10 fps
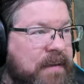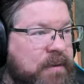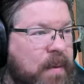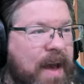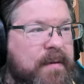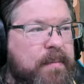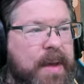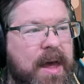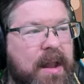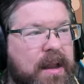you have a
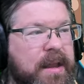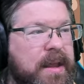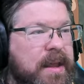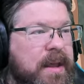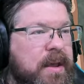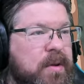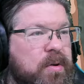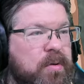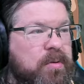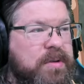Bell
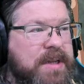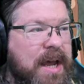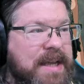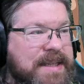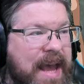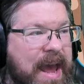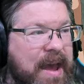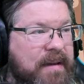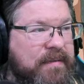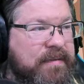who does have,